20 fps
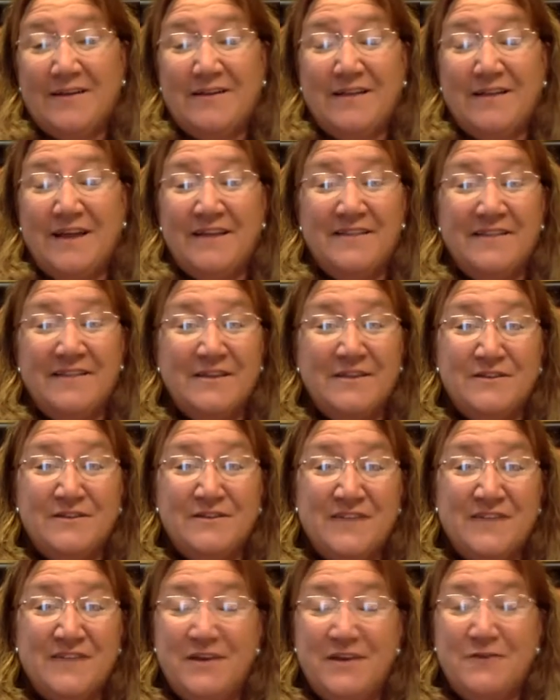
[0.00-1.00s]
client the other
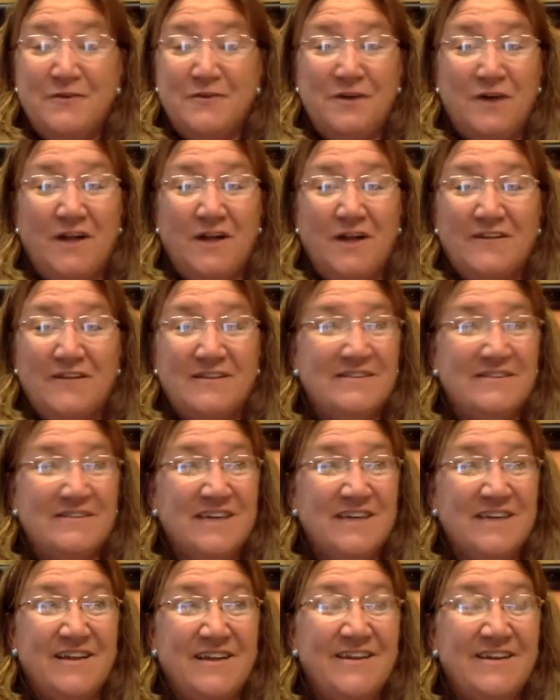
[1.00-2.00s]
day who called and
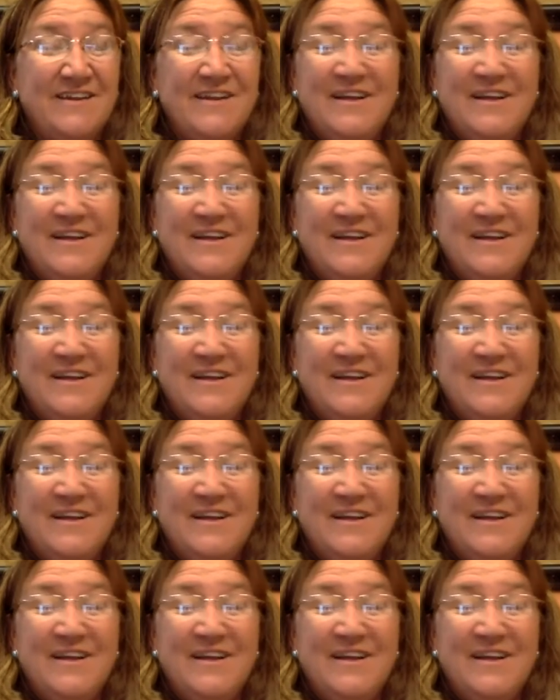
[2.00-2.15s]
said